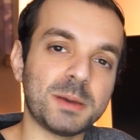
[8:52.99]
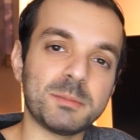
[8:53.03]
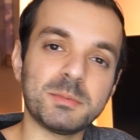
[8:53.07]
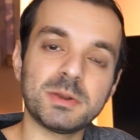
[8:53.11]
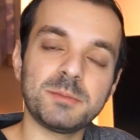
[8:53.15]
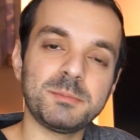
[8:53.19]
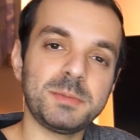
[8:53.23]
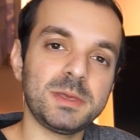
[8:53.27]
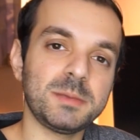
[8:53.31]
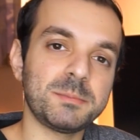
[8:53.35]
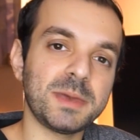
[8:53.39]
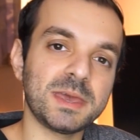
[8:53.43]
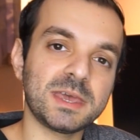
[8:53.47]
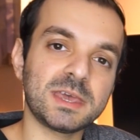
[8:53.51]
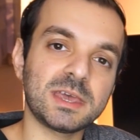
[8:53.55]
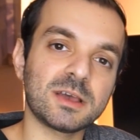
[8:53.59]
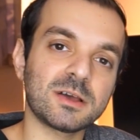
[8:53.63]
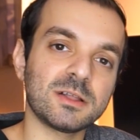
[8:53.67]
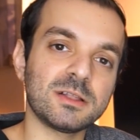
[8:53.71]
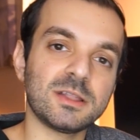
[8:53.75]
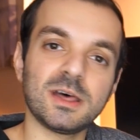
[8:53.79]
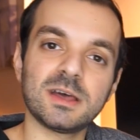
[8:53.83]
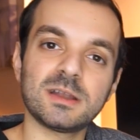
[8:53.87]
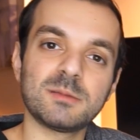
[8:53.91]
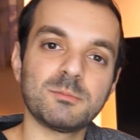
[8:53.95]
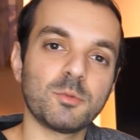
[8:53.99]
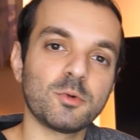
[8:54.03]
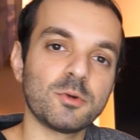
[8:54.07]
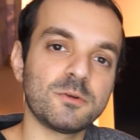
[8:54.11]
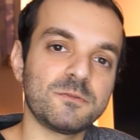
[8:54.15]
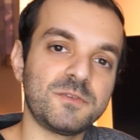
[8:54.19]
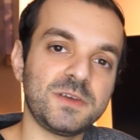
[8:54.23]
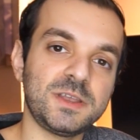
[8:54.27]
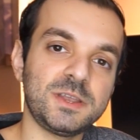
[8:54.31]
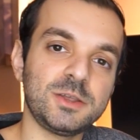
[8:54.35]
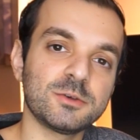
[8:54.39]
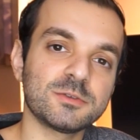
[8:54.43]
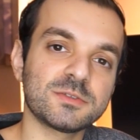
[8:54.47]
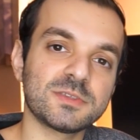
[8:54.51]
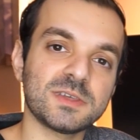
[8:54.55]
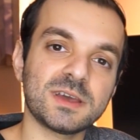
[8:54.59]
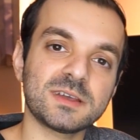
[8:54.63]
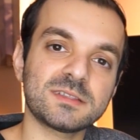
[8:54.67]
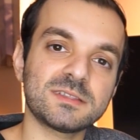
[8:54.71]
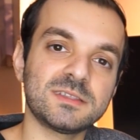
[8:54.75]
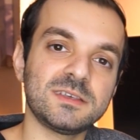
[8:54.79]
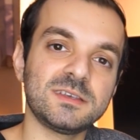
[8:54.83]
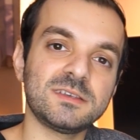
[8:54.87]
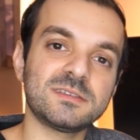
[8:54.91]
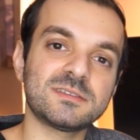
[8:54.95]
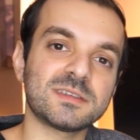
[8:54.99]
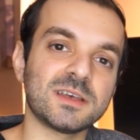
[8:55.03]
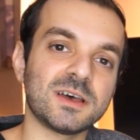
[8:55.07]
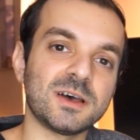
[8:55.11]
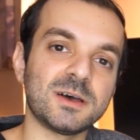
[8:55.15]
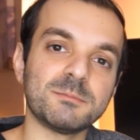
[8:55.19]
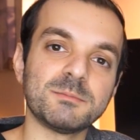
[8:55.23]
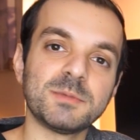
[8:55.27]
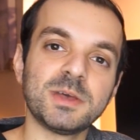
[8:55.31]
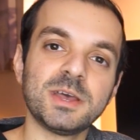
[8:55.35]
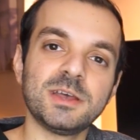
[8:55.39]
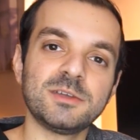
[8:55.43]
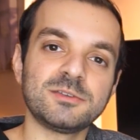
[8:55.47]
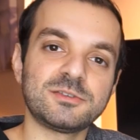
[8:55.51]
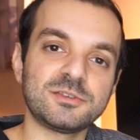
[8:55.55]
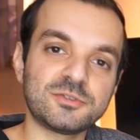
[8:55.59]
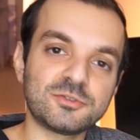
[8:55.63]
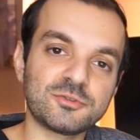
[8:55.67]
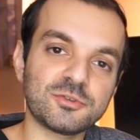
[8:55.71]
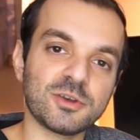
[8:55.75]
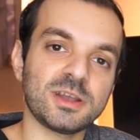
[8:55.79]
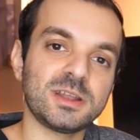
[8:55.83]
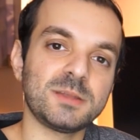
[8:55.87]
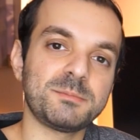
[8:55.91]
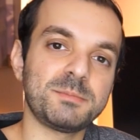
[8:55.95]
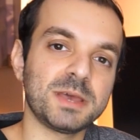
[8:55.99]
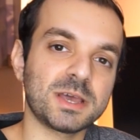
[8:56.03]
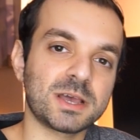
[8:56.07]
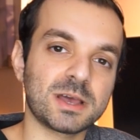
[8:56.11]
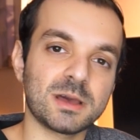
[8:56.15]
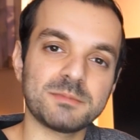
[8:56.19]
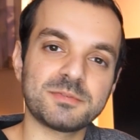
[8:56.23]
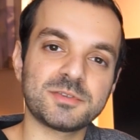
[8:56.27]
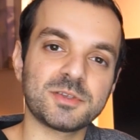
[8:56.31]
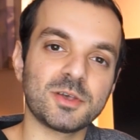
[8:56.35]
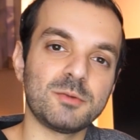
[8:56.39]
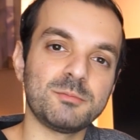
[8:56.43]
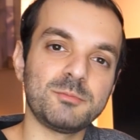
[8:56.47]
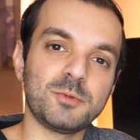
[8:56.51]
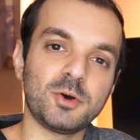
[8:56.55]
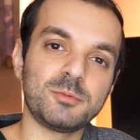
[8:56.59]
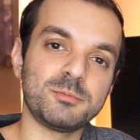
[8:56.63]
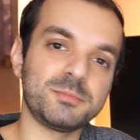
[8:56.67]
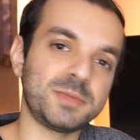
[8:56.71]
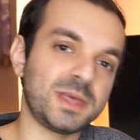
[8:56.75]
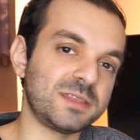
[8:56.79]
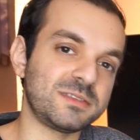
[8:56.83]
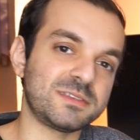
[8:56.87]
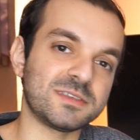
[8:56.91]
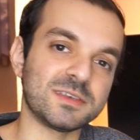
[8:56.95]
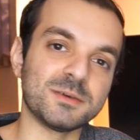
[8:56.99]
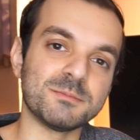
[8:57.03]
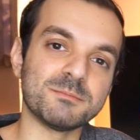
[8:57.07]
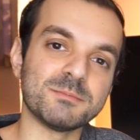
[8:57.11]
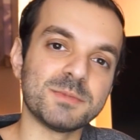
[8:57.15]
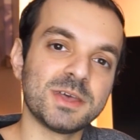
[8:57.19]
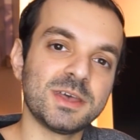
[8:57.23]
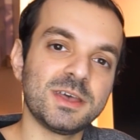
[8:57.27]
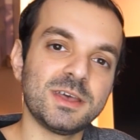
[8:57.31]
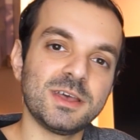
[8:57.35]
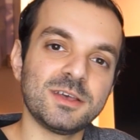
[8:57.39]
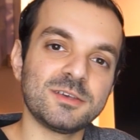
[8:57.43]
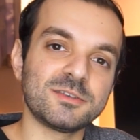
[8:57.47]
I'm going to be making a lot of more videos like this, just trying to pick up some momentum.